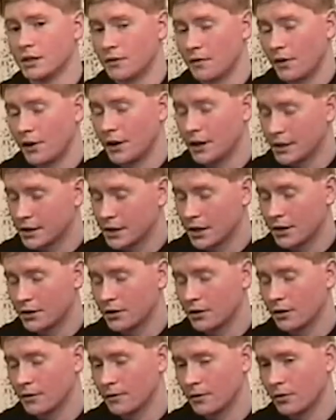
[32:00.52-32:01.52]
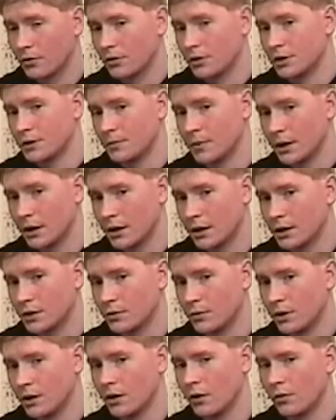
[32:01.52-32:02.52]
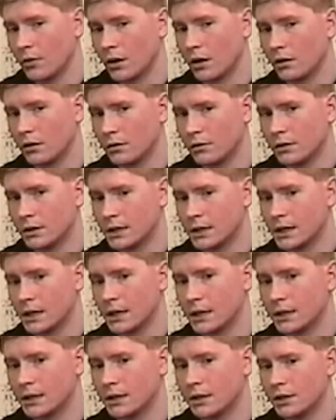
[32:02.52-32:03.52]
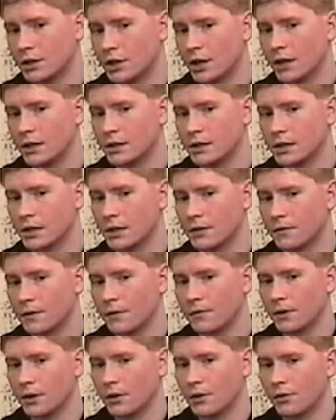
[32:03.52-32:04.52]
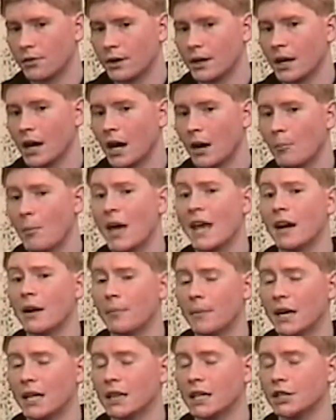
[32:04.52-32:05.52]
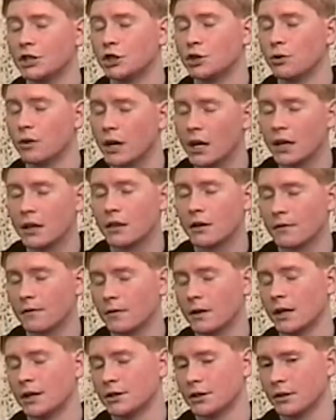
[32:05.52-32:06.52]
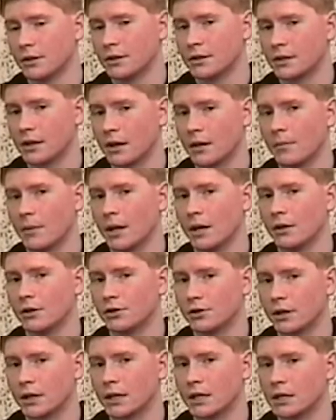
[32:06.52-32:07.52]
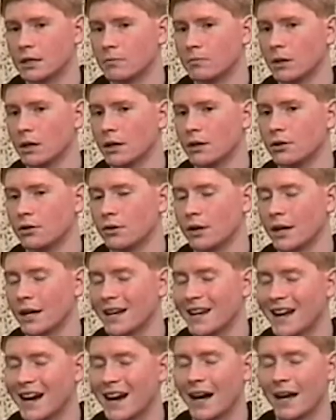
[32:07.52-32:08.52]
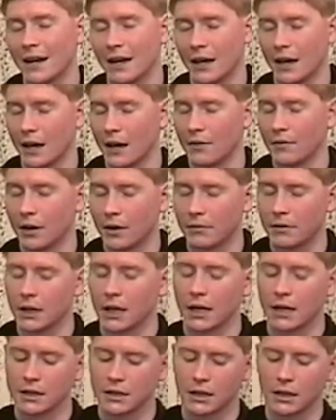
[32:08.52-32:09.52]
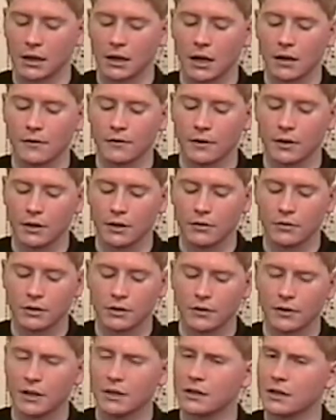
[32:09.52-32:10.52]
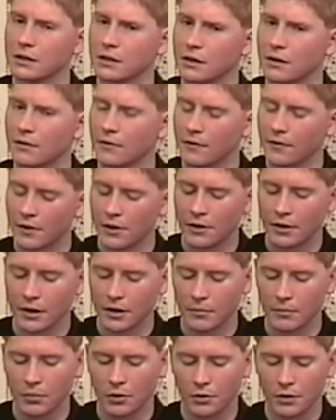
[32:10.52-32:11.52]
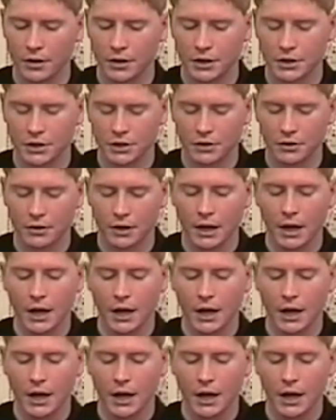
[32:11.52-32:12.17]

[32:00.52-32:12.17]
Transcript: is very essential, of course, because we know what our Lord says in John 6:53, Amen, amen, lest you eat the flesh of the Son of Man, drink his blood, you cannot have everlasting life in you. So this is a very important issue.